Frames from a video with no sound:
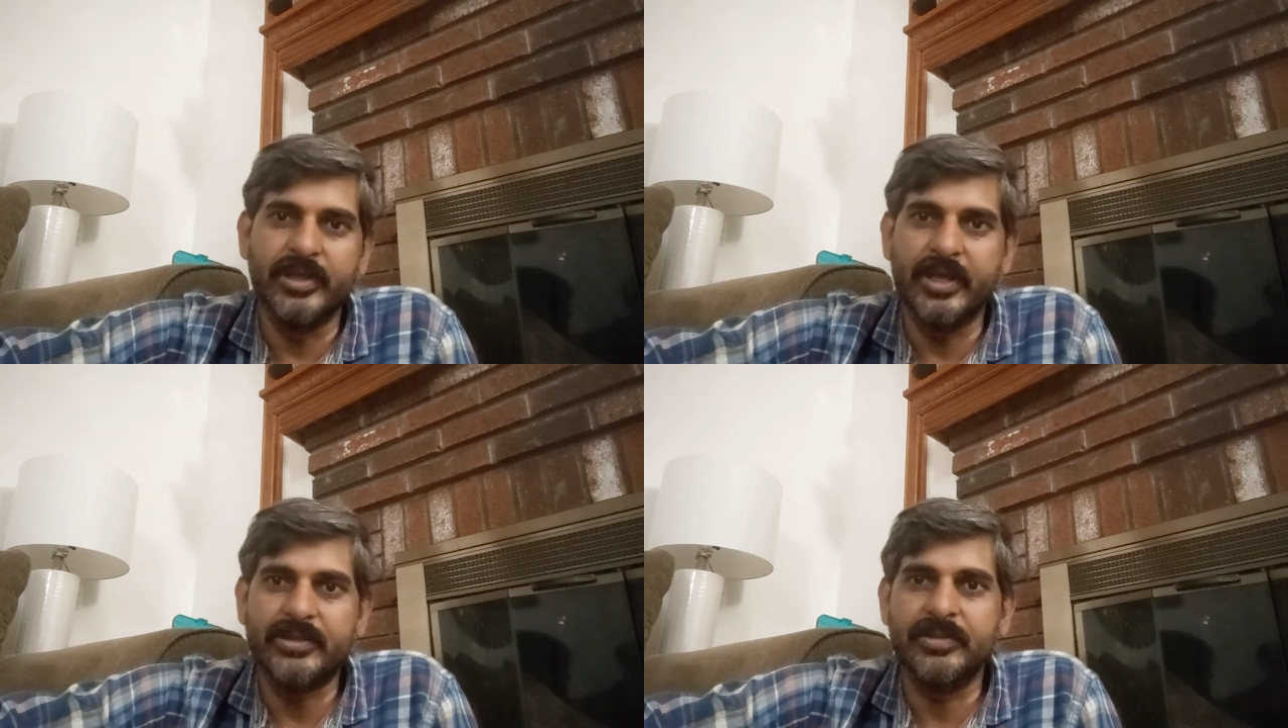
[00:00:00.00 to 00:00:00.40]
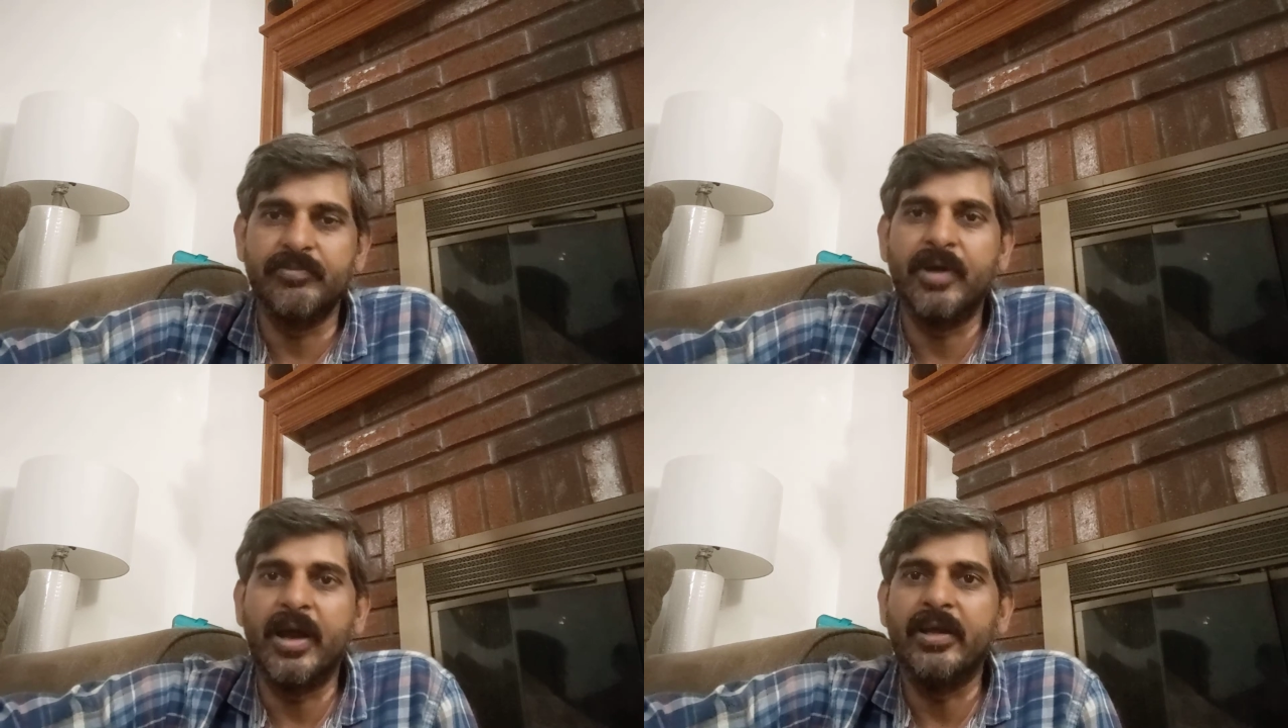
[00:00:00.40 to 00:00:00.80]
exe
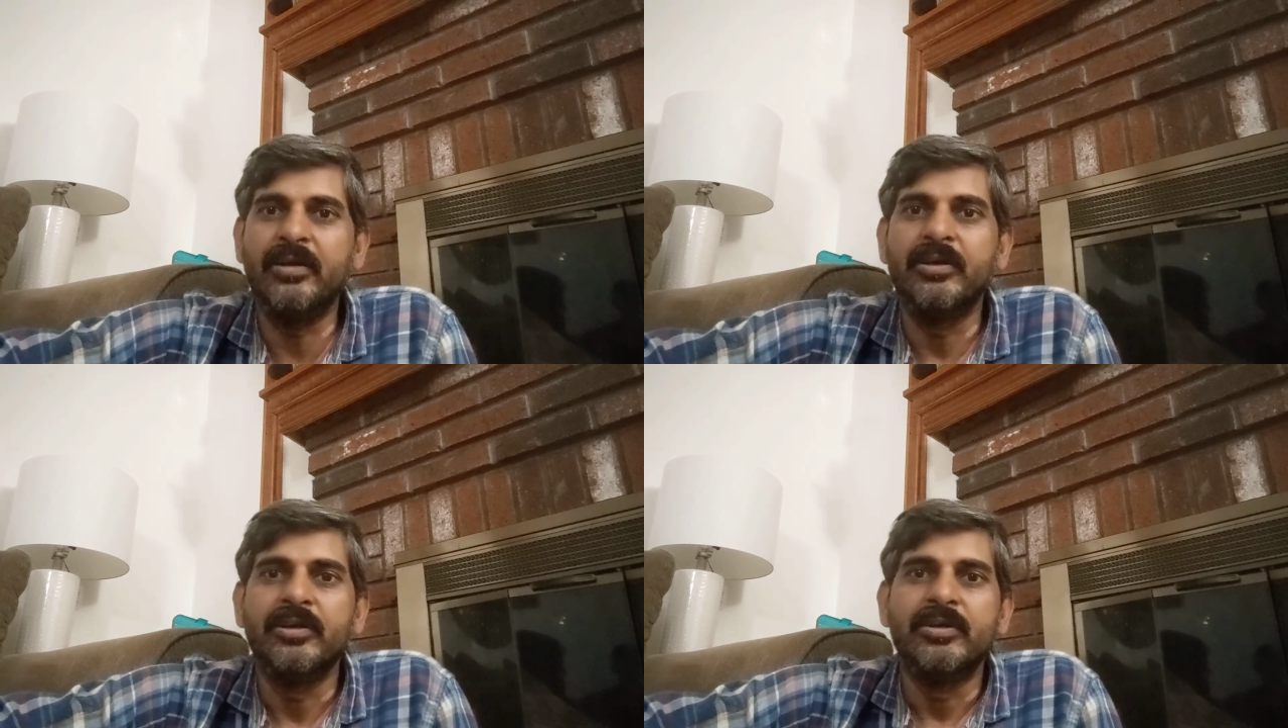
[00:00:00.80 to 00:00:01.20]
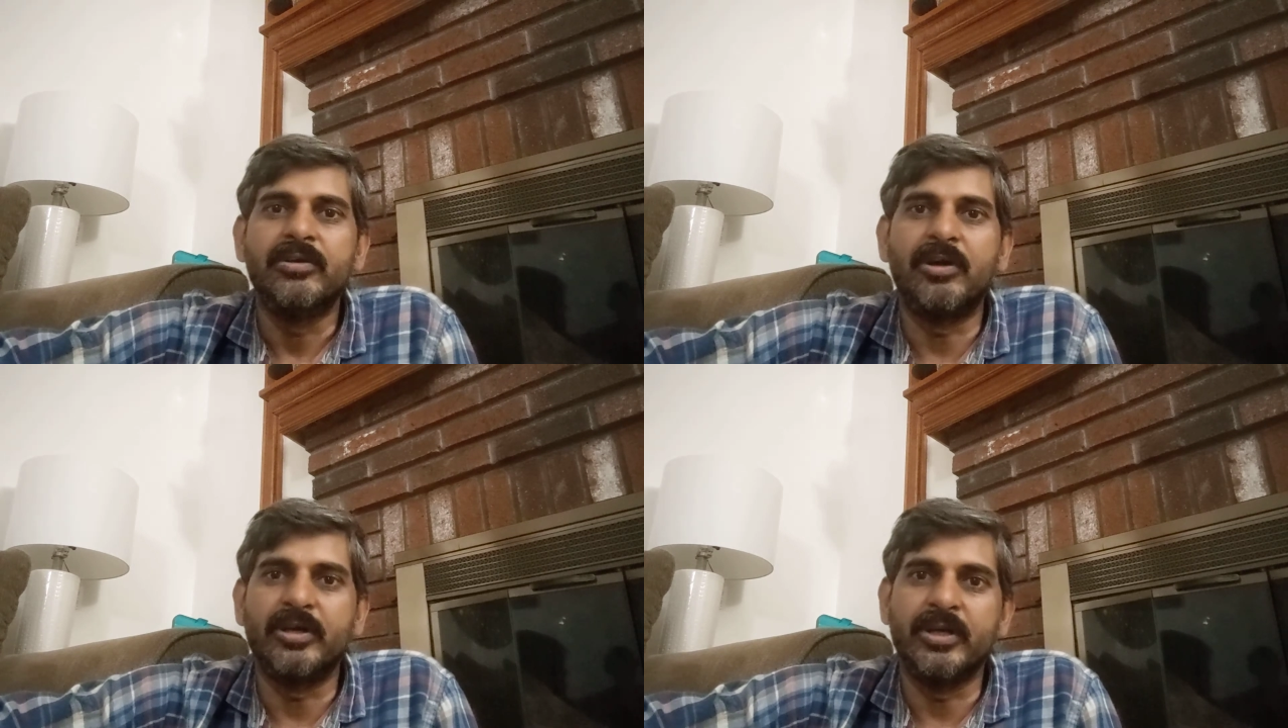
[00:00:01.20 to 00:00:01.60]
file
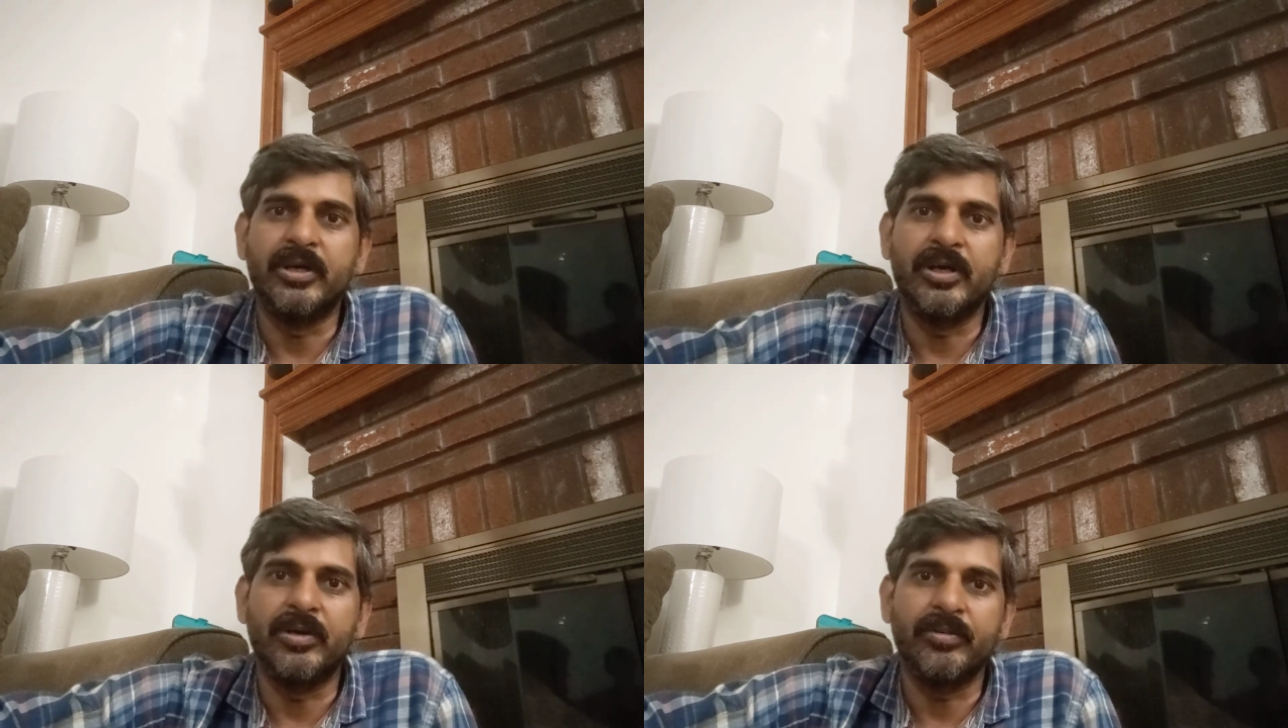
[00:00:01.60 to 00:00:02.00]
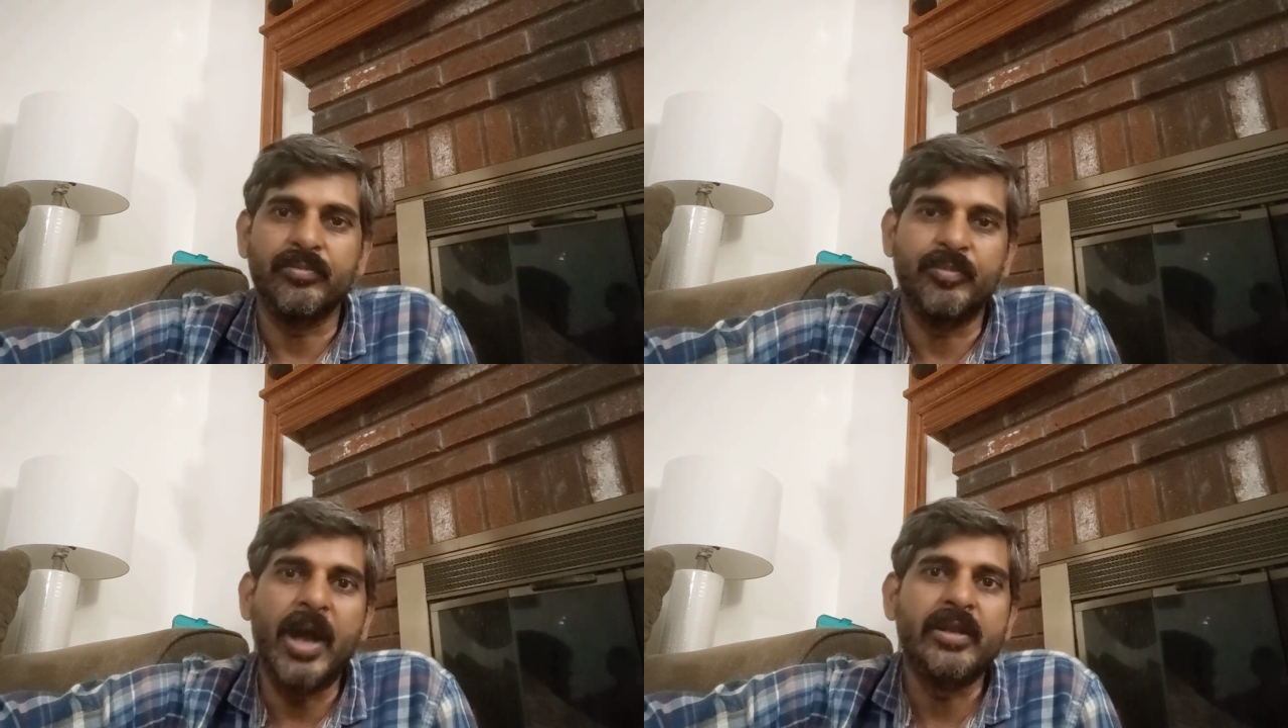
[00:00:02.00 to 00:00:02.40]
or the
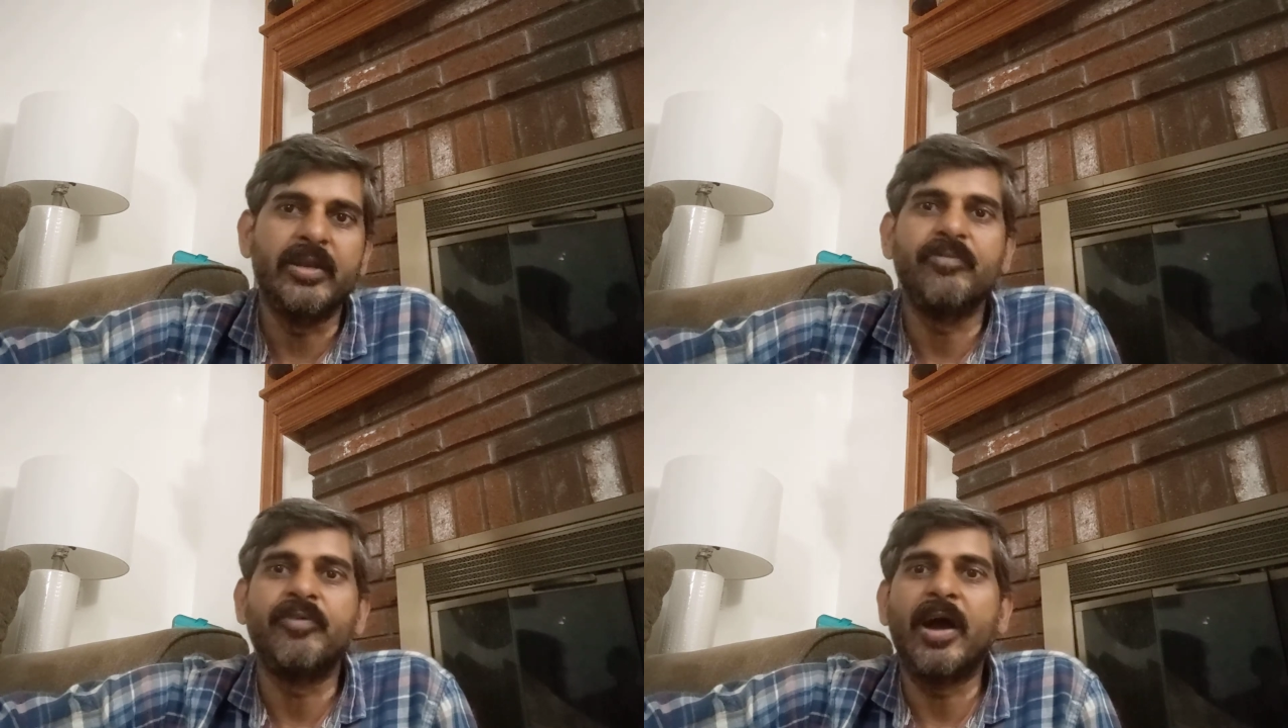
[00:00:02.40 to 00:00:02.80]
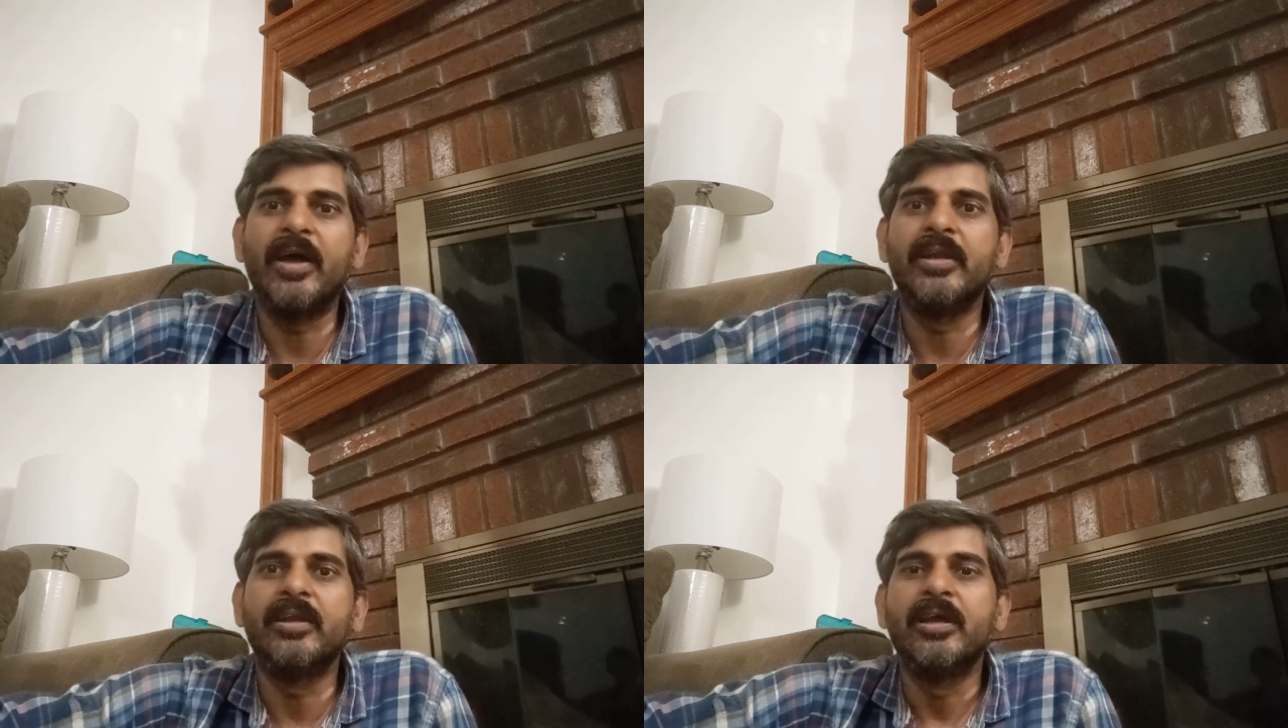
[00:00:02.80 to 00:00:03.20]
binary
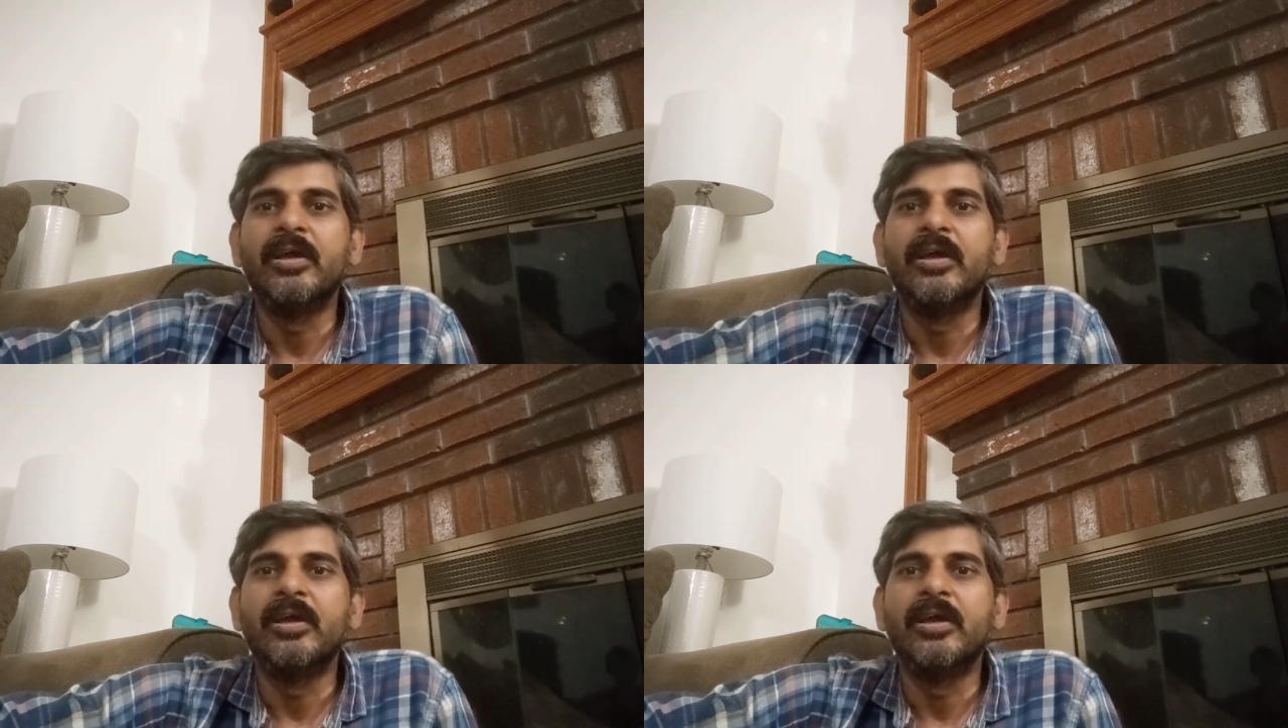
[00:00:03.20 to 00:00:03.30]
file,